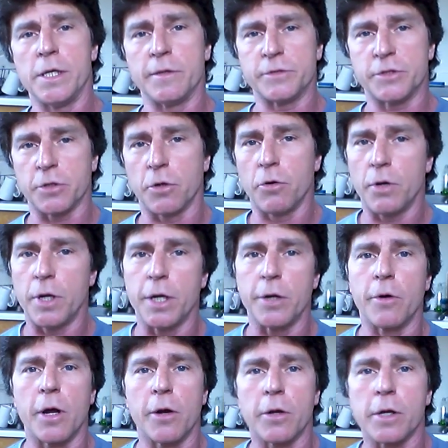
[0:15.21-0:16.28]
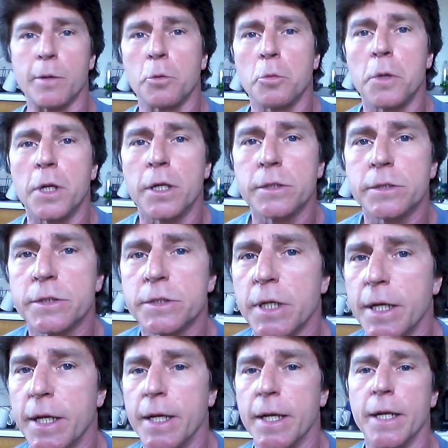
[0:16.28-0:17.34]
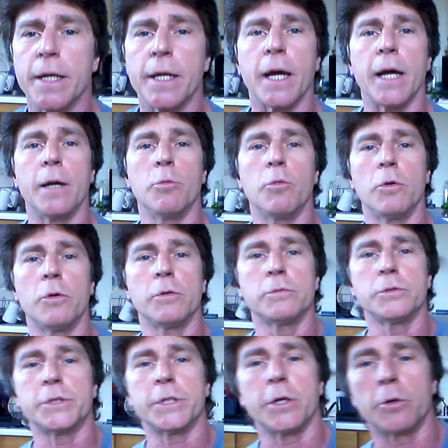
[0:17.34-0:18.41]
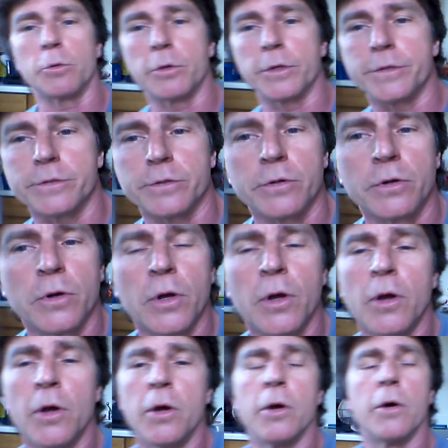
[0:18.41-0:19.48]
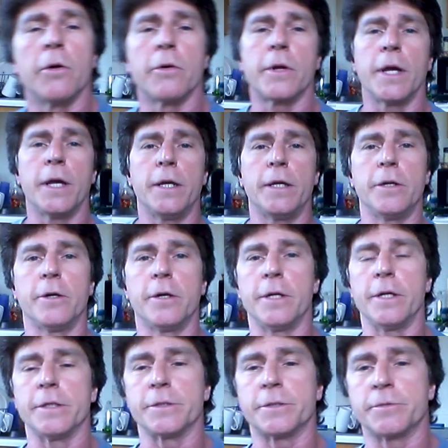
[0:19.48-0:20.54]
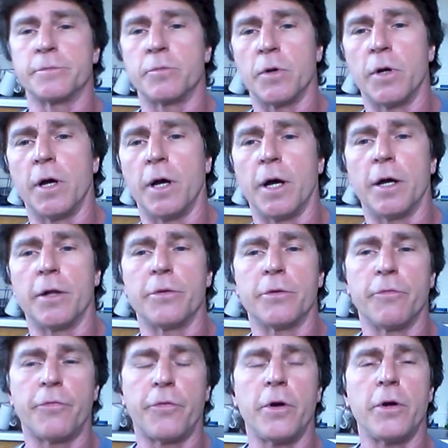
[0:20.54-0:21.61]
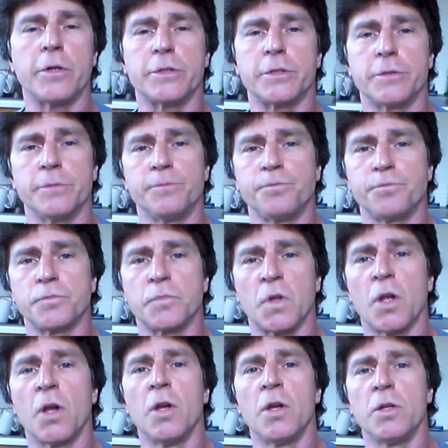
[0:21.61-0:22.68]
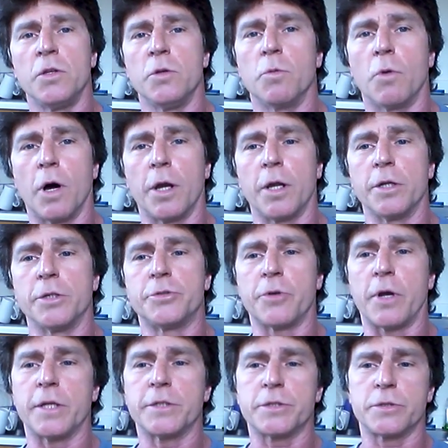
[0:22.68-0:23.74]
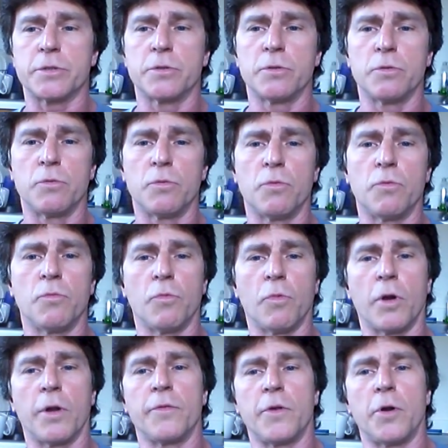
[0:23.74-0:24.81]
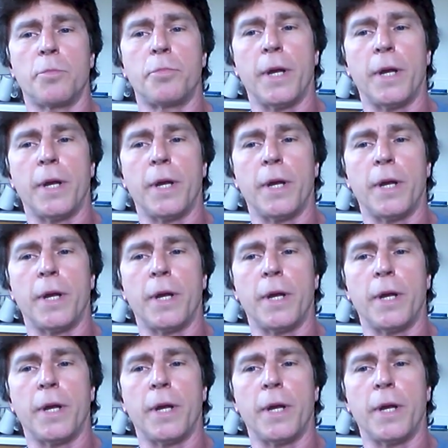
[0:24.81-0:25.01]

If so, hang around a couple minutes and I will share it with you. Okay, here it is. First, you want to address one of their